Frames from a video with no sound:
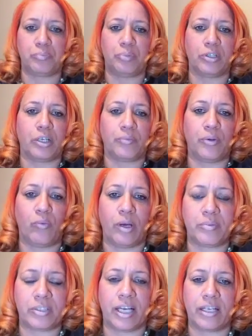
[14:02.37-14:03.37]
put up the
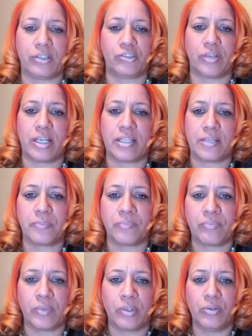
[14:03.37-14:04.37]
website address.
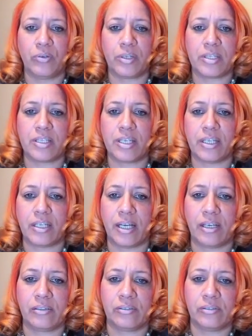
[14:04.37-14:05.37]
You could see it
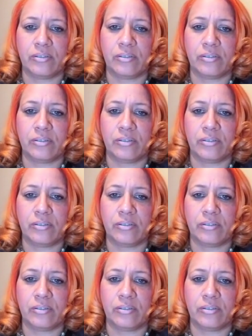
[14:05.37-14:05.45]
now.